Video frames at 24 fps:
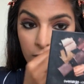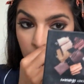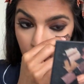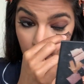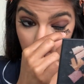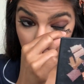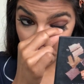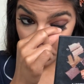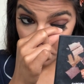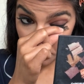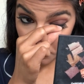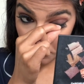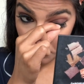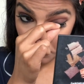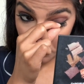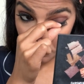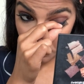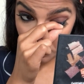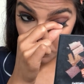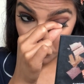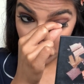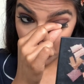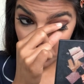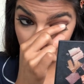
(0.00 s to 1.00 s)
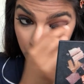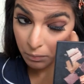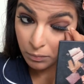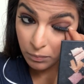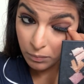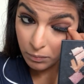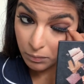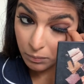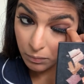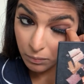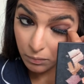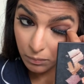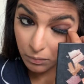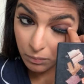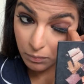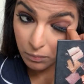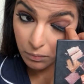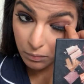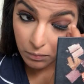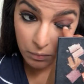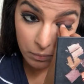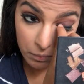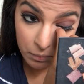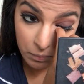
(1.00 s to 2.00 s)
bad at eyelashes, and now I can do
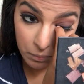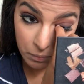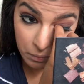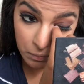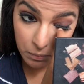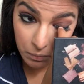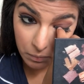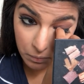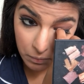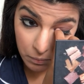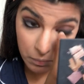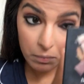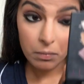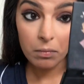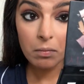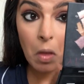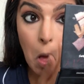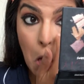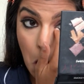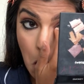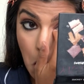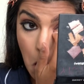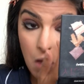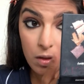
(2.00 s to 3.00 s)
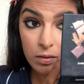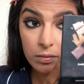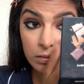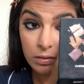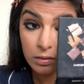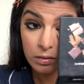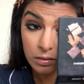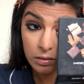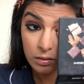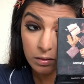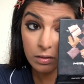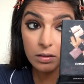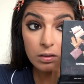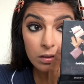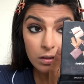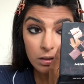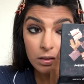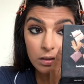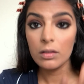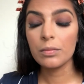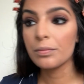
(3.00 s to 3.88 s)
them so fast. So I'm really proud of myself.